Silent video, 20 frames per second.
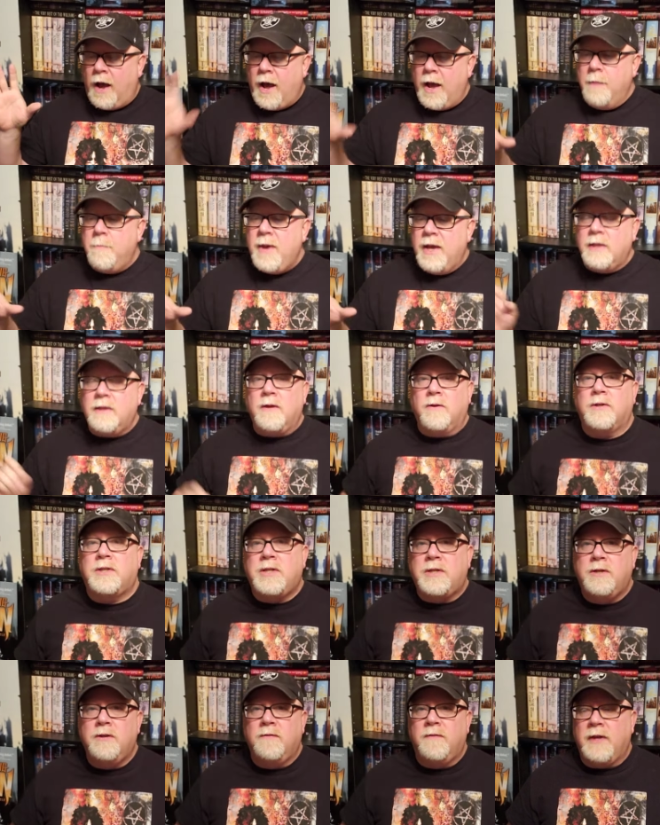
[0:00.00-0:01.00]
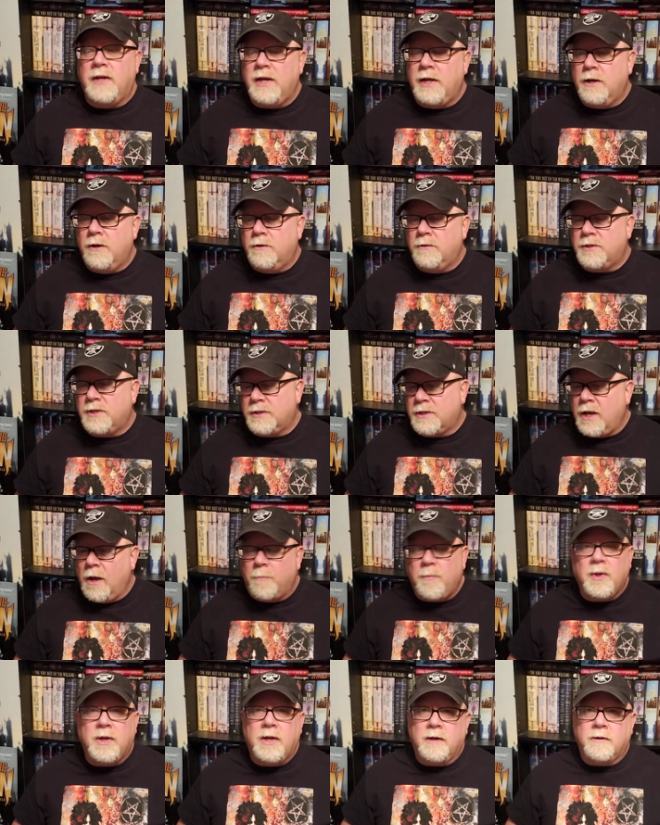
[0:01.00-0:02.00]
I made those two videos a
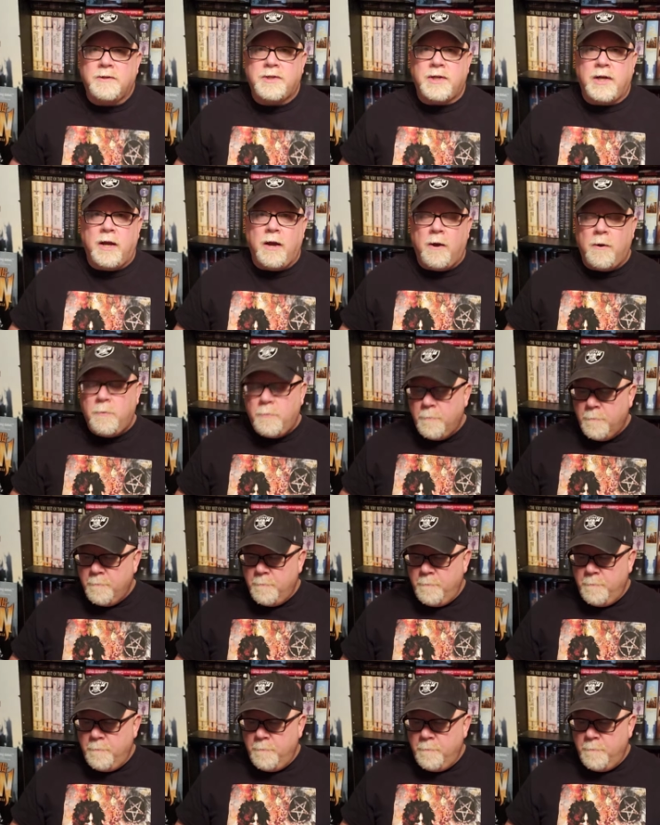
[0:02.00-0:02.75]
couple years ago.